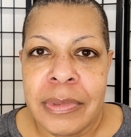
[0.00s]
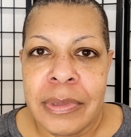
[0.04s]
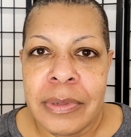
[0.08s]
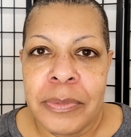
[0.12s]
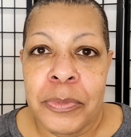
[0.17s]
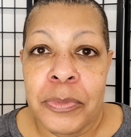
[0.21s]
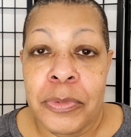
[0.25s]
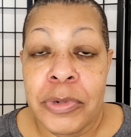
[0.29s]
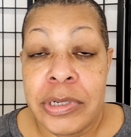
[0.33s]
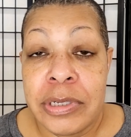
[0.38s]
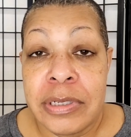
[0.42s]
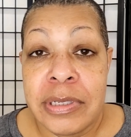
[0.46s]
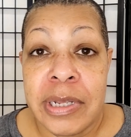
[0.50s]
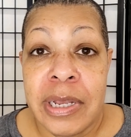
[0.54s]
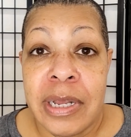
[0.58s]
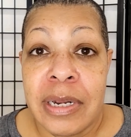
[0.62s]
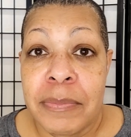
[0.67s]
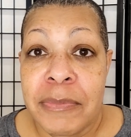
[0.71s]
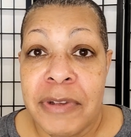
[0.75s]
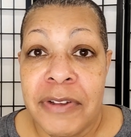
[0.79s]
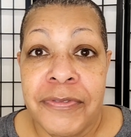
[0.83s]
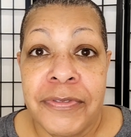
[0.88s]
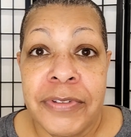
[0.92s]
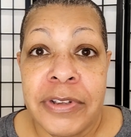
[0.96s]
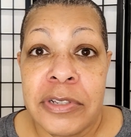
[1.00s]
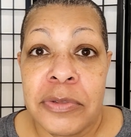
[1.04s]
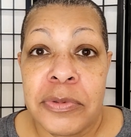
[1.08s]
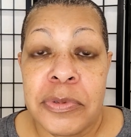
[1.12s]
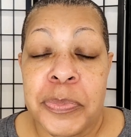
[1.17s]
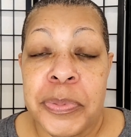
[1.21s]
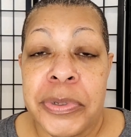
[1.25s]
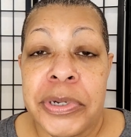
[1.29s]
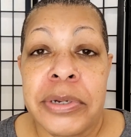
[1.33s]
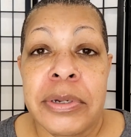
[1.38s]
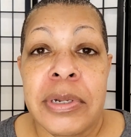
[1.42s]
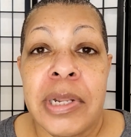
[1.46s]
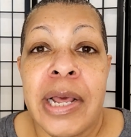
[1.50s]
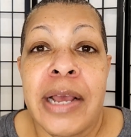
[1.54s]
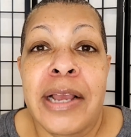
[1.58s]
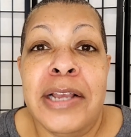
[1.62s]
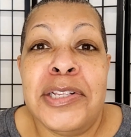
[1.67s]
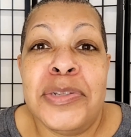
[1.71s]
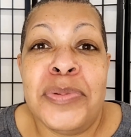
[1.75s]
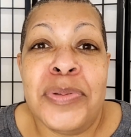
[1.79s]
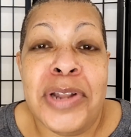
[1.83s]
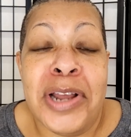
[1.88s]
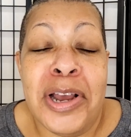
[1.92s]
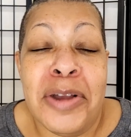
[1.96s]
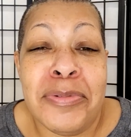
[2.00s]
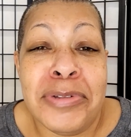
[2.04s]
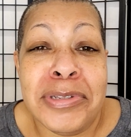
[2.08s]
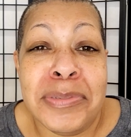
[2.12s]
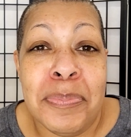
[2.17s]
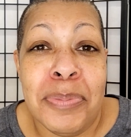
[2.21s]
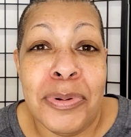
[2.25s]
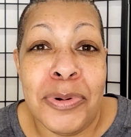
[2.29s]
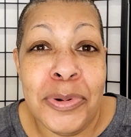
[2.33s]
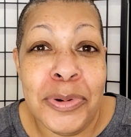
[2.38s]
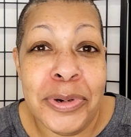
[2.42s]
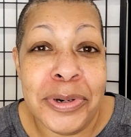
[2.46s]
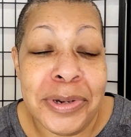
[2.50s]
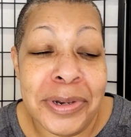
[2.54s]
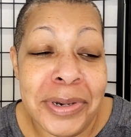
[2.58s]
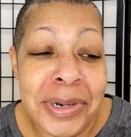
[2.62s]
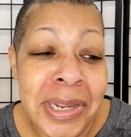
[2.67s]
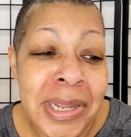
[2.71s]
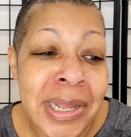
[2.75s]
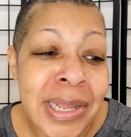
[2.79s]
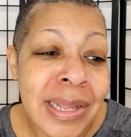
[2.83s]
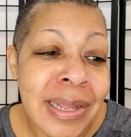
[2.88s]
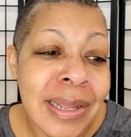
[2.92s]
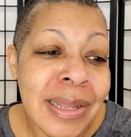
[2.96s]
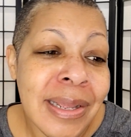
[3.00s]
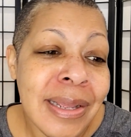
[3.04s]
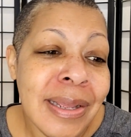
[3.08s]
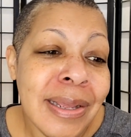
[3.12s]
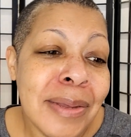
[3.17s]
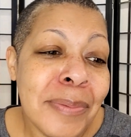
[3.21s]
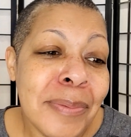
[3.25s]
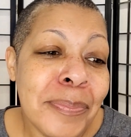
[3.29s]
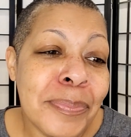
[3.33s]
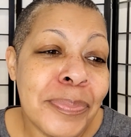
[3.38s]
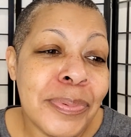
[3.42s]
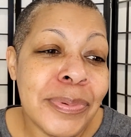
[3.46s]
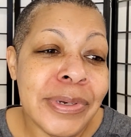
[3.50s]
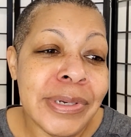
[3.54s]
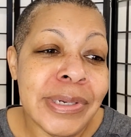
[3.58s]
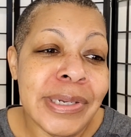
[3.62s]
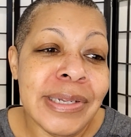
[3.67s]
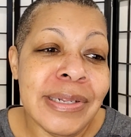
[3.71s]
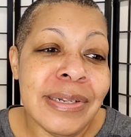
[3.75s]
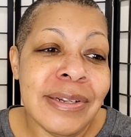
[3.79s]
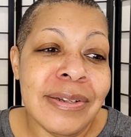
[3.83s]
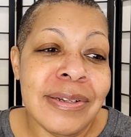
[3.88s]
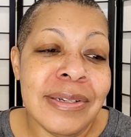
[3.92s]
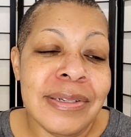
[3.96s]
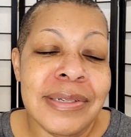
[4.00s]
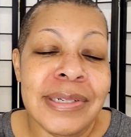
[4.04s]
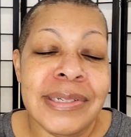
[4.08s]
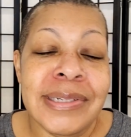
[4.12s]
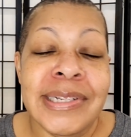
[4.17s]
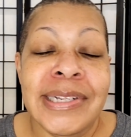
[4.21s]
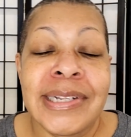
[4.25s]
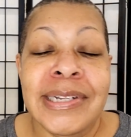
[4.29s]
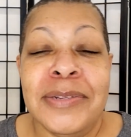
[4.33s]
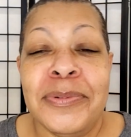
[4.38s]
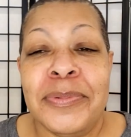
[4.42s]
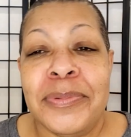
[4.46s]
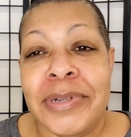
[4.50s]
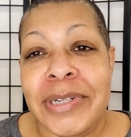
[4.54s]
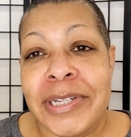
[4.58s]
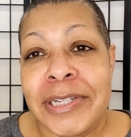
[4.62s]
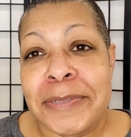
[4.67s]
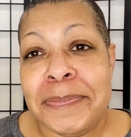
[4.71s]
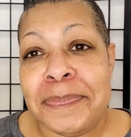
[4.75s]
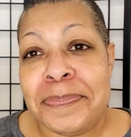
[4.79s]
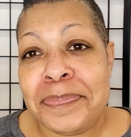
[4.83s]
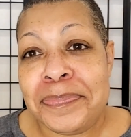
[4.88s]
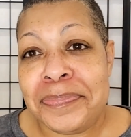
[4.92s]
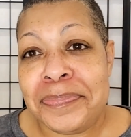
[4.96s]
one side of my face was paralyzed when I was born. But anyway,